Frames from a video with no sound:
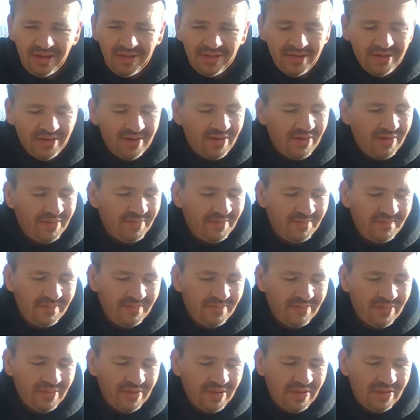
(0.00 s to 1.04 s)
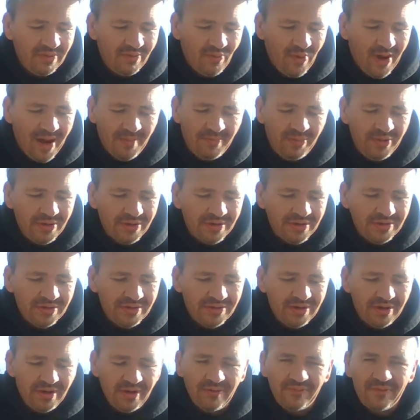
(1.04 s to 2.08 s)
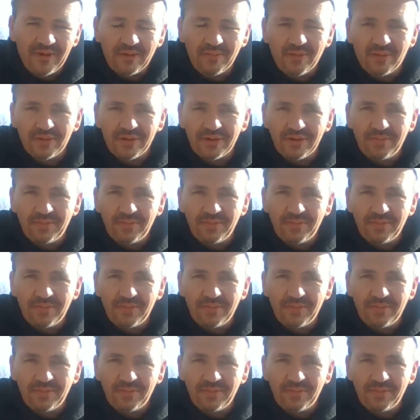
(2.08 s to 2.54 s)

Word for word: you know, why put, you know, if I wanted to